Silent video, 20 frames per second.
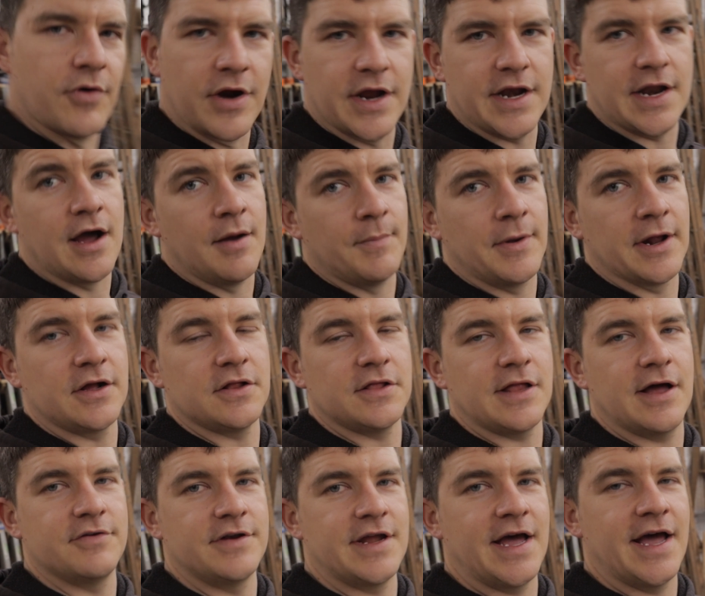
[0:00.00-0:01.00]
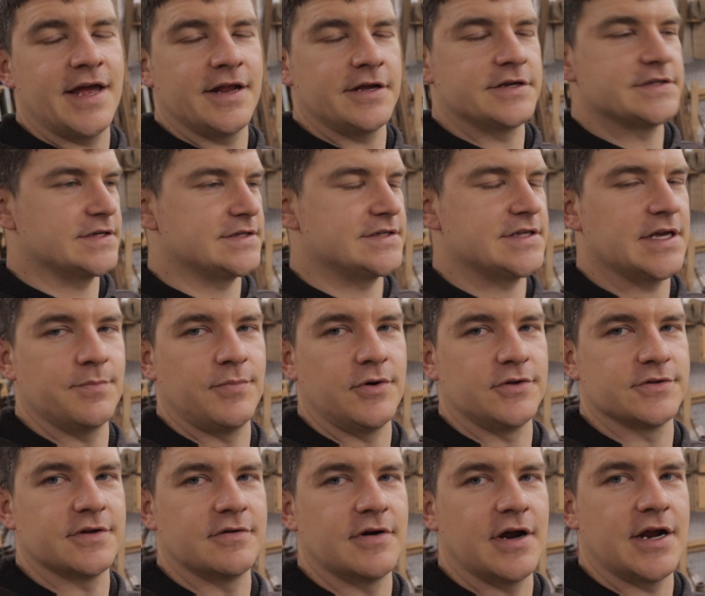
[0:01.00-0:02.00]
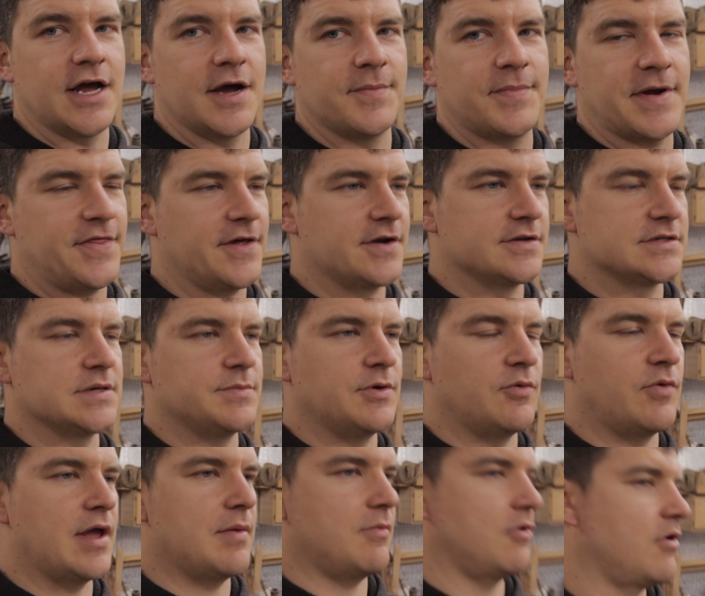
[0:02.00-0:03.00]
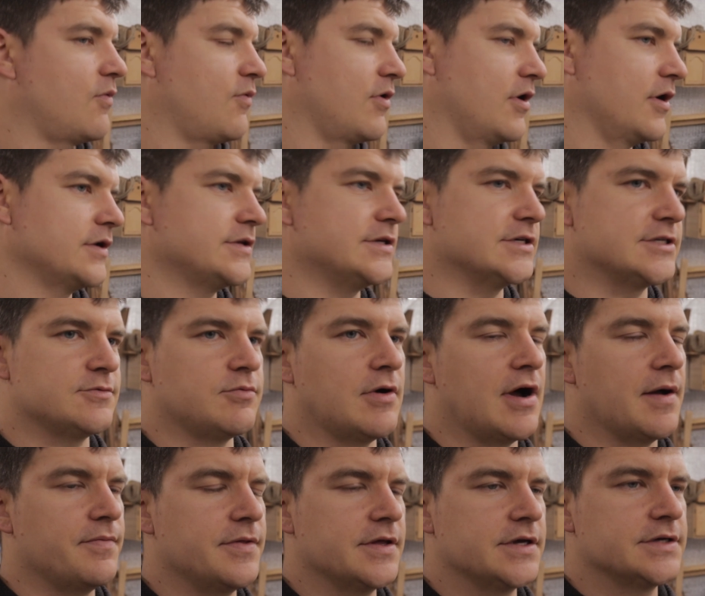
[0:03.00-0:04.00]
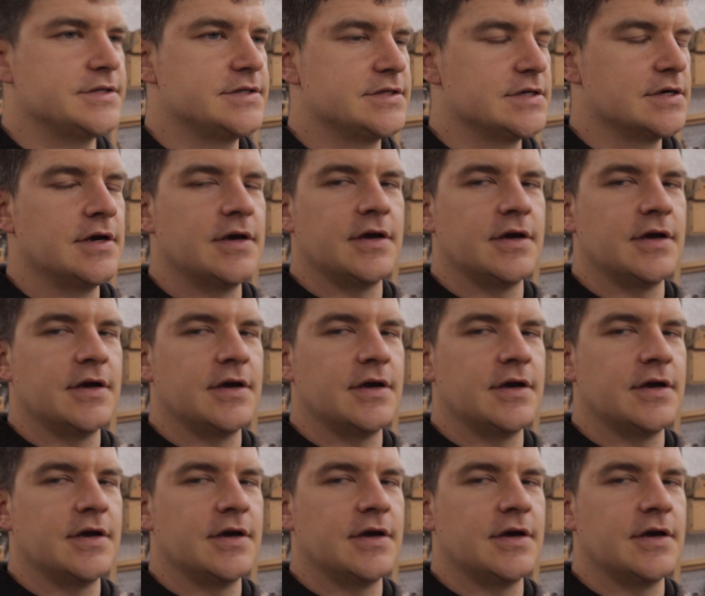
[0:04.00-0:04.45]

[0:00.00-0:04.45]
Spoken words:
But right now I'm on cloud 9 because this thing bolted right up. I thought it was going to be way more work to swap this.